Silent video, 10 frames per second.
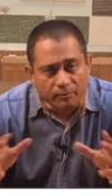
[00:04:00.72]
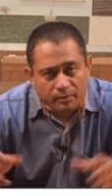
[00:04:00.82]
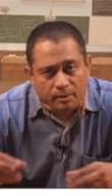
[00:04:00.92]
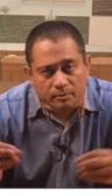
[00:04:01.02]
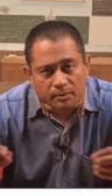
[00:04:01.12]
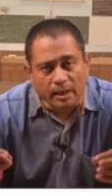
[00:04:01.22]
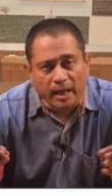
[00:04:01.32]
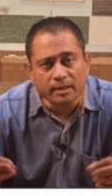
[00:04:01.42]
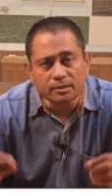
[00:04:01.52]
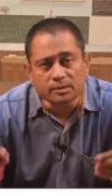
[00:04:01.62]
have the
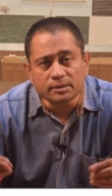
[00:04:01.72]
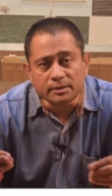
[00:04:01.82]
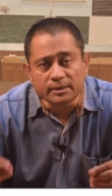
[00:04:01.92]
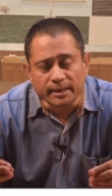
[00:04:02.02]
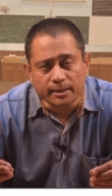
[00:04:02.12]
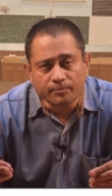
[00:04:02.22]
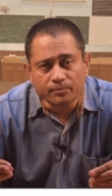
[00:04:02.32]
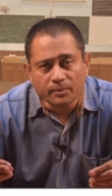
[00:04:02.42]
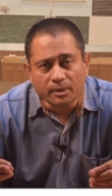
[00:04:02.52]
ions sitting,